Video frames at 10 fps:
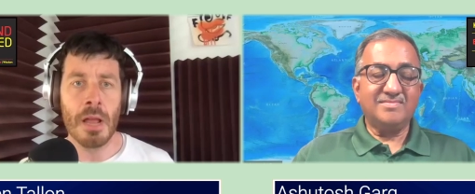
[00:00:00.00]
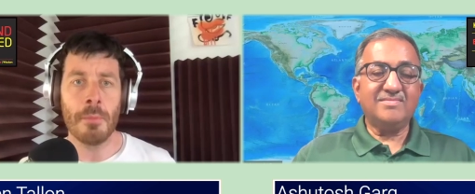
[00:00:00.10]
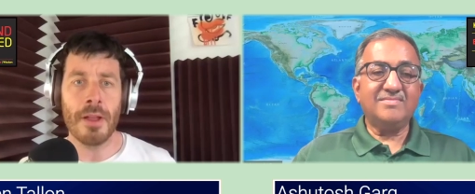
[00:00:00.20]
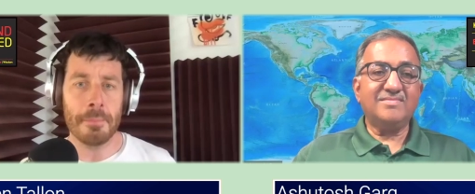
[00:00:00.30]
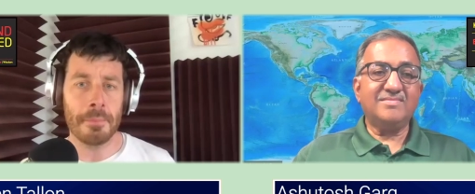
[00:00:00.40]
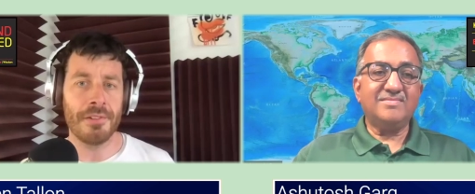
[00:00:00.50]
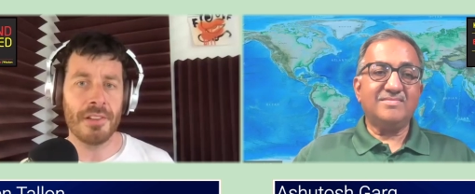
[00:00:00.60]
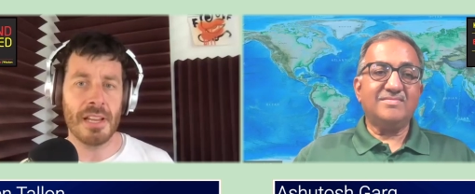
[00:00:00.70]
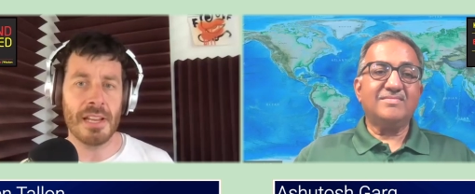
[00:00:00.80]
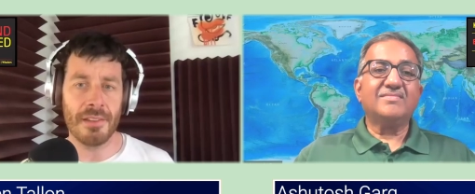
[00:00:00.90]
Speaker 1: But in
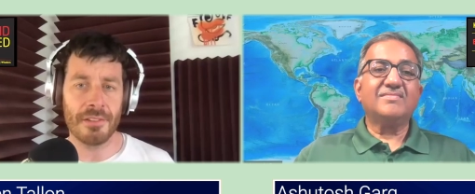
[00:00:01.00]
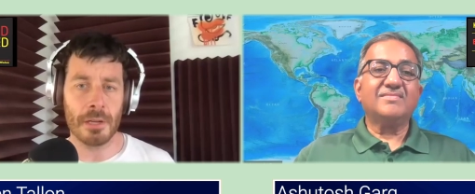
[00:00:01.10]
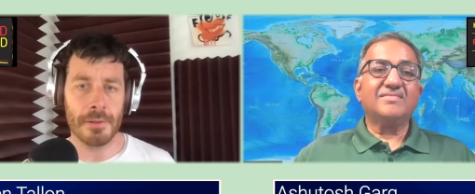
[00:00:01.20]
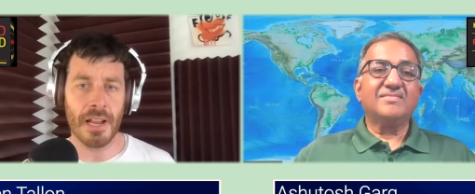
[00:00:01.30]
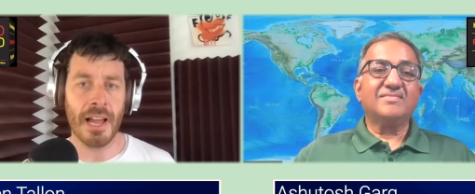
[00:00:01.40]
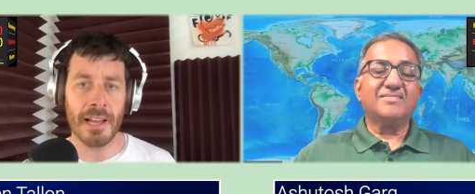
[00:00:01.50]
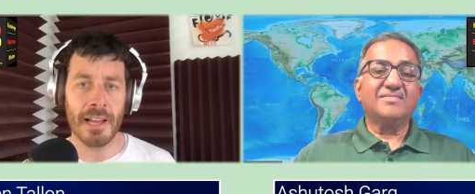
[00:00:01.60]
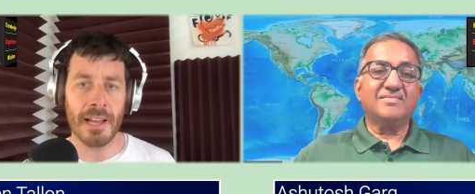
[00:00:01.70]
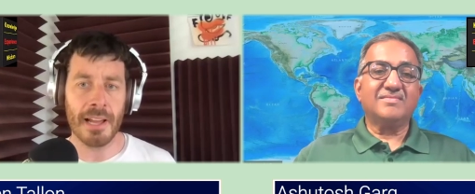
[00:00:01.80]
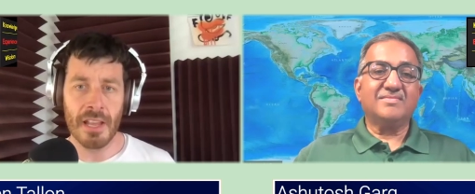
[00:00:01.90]
prison, he discovered
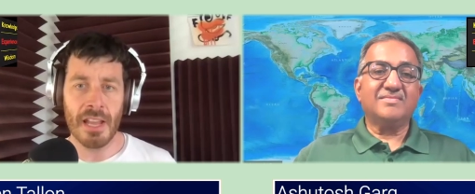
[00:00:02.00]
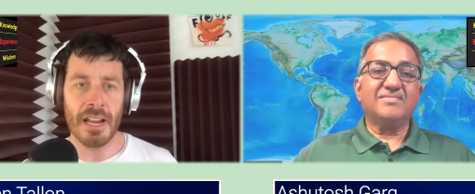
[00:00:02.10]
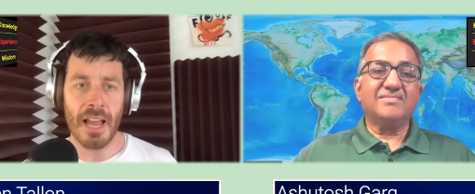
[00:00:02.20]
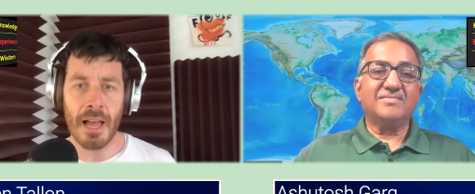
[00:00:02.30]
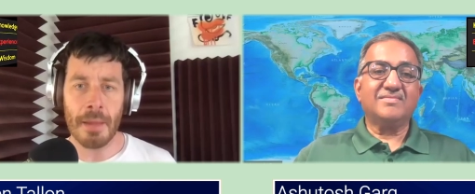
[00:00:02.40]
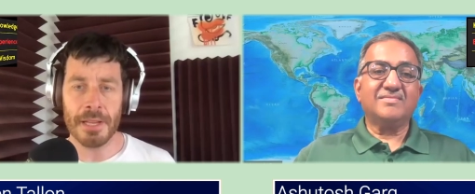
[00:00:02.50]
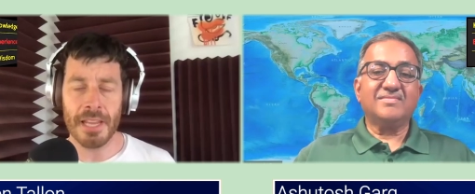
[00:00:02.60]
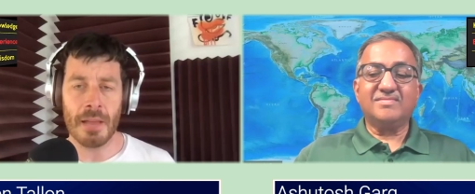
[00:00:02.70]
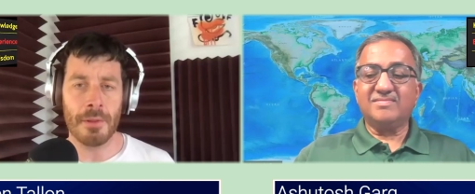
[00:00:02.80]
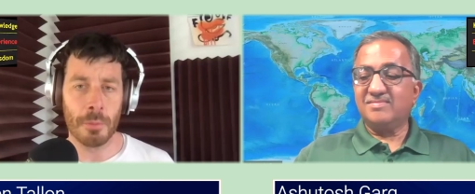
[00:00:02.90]
art, and art
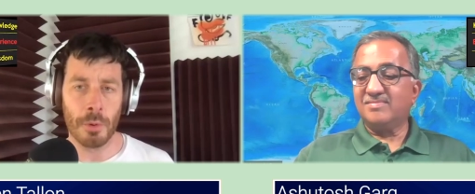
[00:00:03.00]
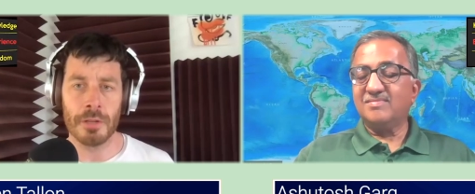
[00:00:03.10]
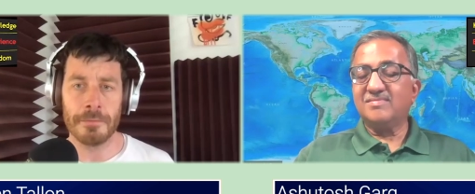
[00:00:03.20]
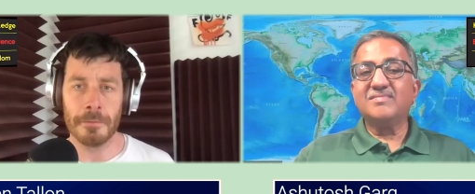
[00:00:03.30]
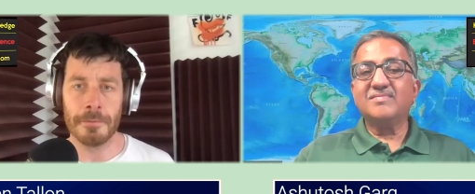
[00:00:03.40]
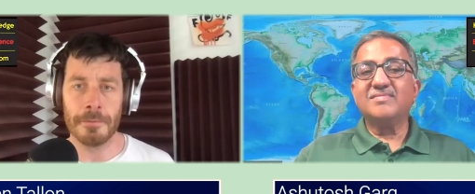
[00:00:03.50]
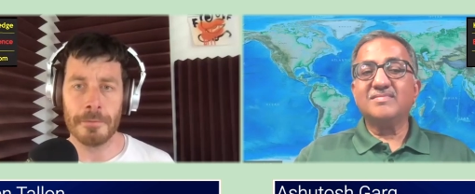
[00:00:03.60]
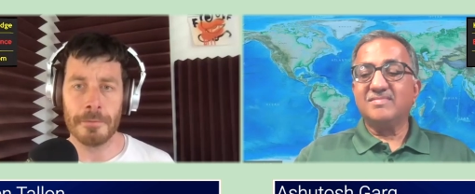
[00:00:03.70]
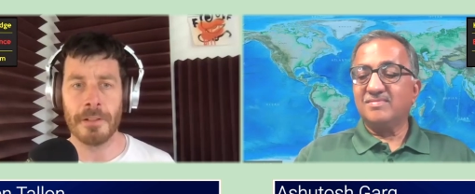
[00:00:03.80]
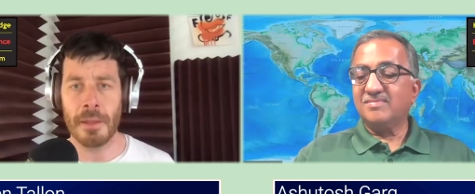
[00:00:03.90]
became this wonderful
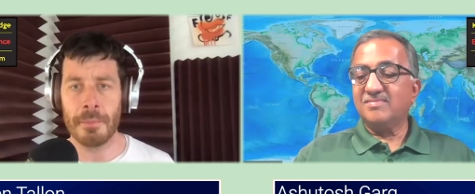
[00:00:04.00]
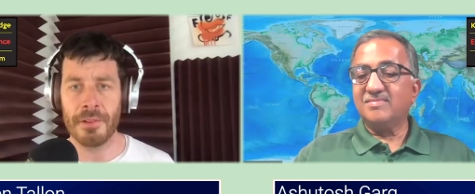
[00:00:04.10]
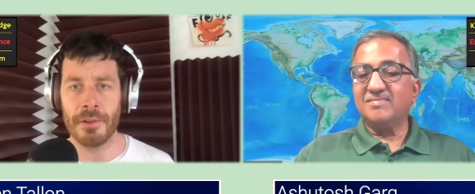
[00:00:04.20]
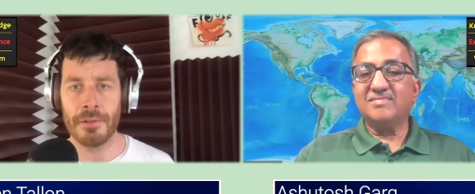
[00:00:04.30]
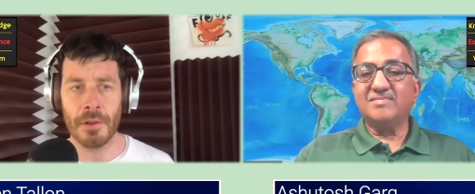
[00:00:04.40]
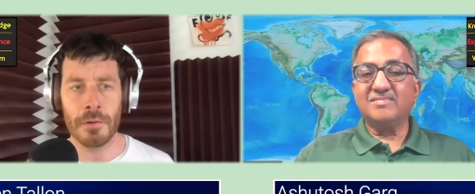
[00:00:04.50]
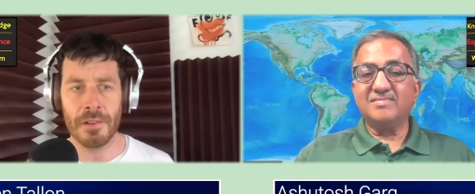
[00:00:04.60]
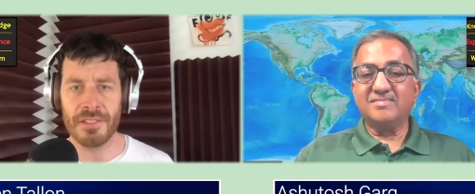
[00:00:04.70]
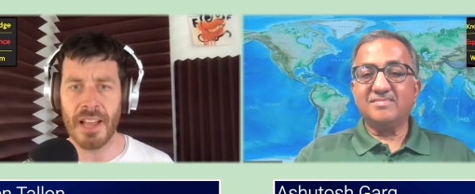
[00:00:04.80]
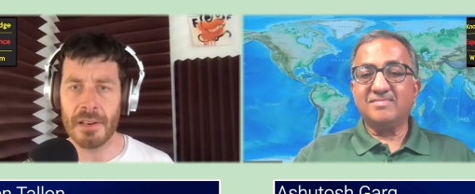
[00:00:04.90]
vehicle for him to
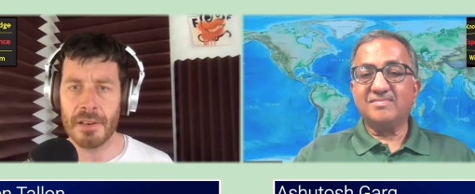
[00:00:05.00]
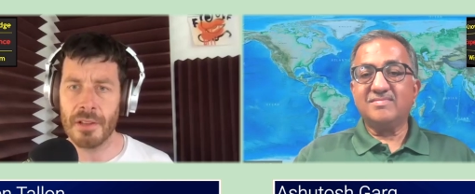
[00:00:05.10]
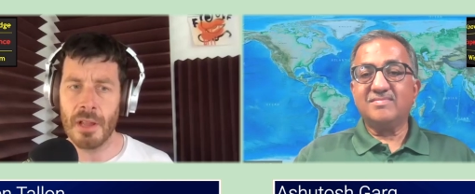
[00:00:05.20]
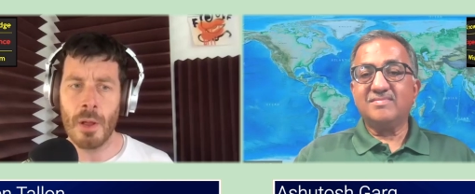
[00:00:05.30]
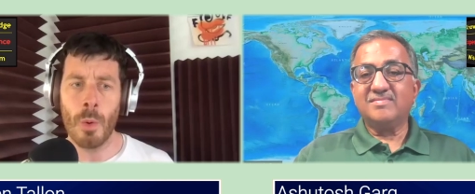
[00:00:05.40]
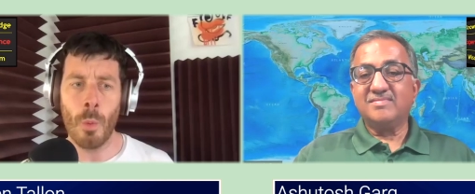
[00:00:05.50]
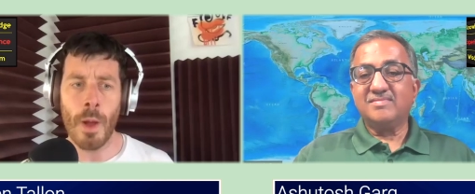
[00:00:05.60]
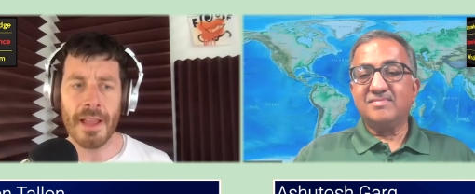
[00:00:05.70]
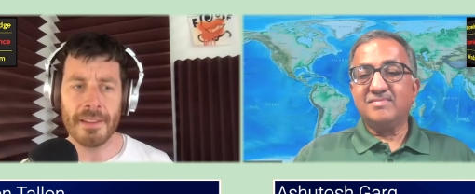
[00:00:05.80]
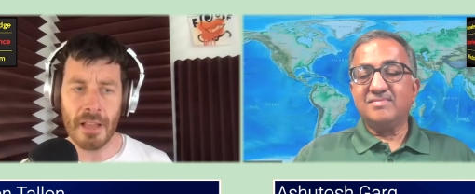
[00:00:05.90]
understand
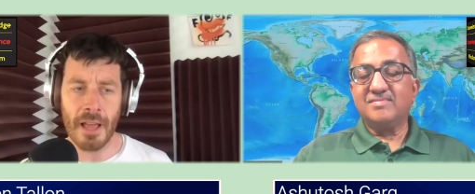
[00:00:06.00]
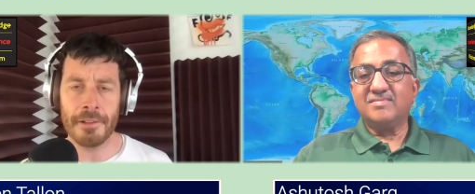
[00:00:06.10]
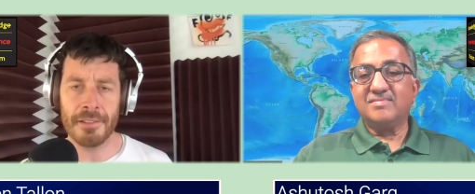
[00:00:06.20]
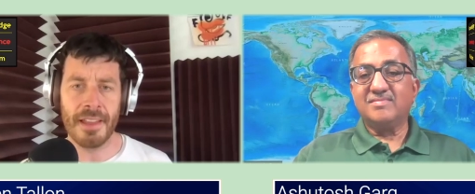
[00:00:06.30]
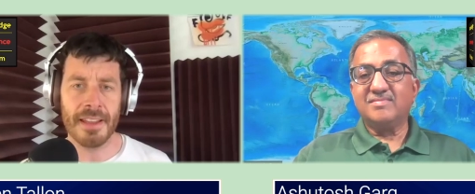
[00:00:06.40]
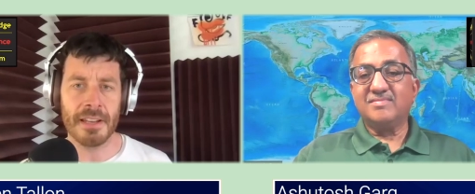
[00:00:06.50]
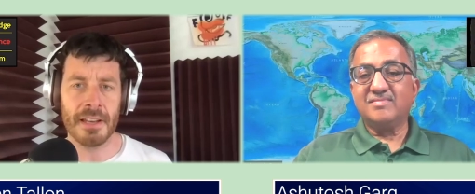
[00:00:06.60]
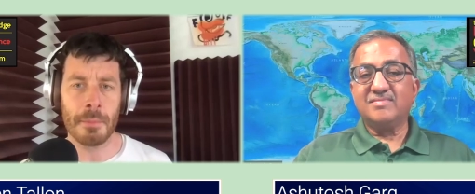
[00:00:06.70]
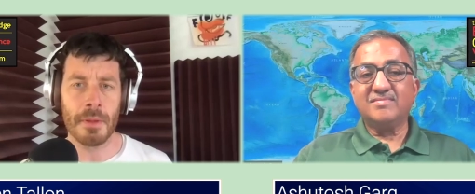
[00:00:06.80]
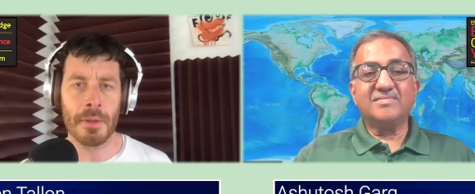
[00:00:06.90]
where his life had taken
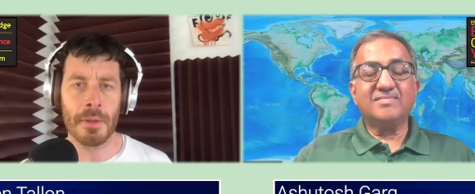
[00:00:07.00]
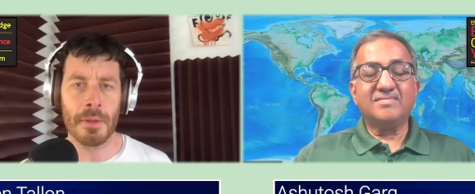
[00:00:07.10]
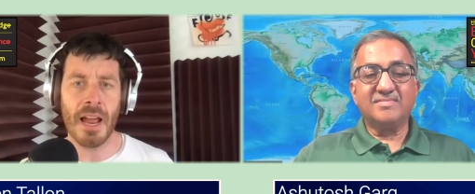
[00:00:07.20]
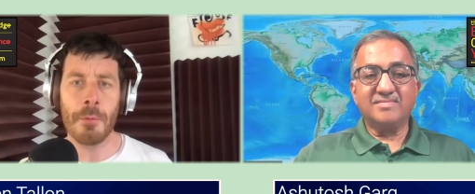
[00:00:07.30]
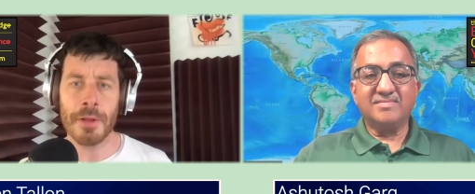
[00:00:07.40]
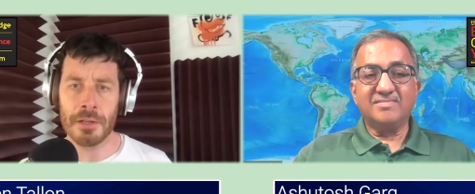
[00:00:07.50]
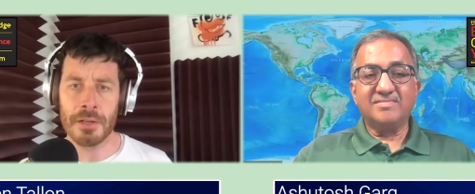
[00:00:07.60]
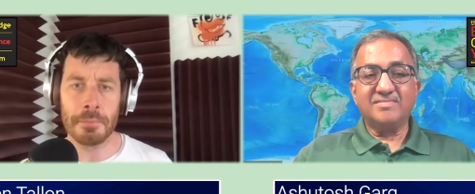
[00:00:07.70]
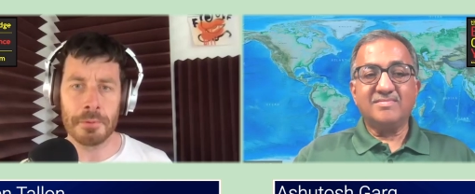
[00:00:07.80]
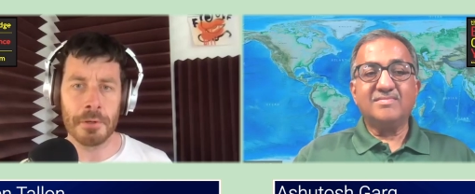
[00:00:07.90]
him and how he could
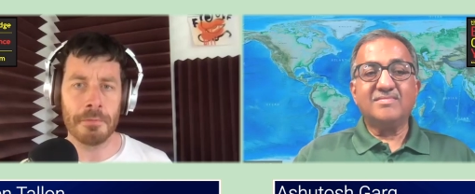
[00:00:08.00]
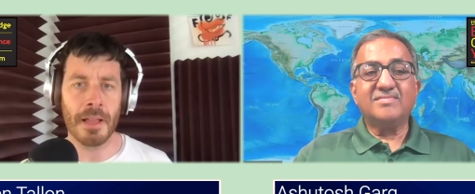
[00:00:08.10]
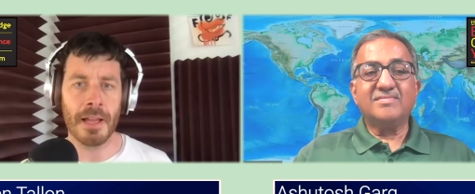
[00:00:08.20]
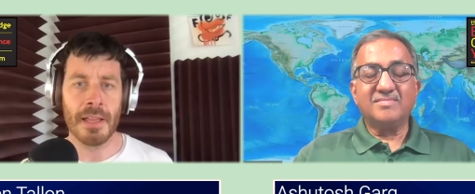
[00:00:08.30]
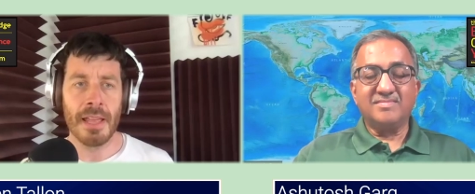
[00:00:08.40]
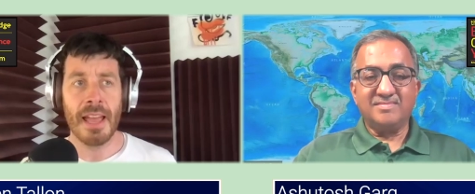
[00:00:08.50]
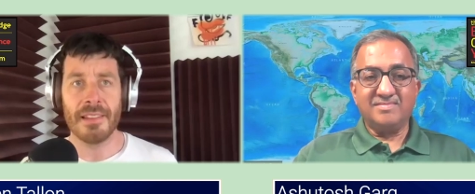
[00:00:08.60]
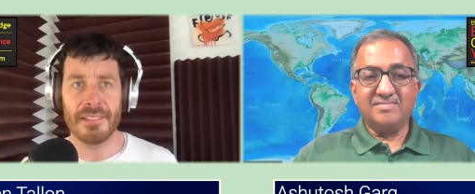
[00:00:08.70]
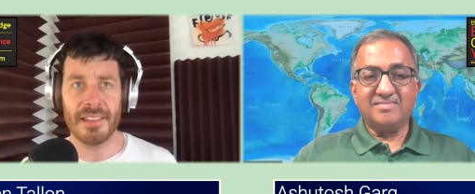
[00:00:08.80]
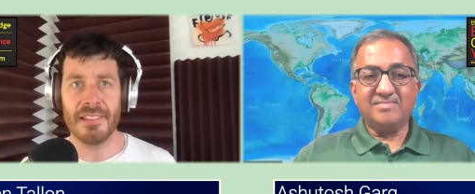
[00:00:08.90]
improve that.
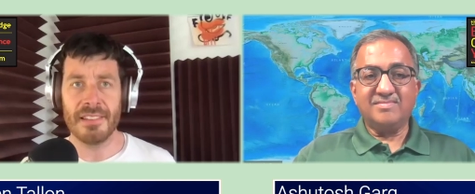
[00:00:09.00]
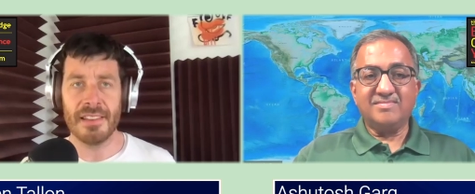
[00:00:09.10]
And since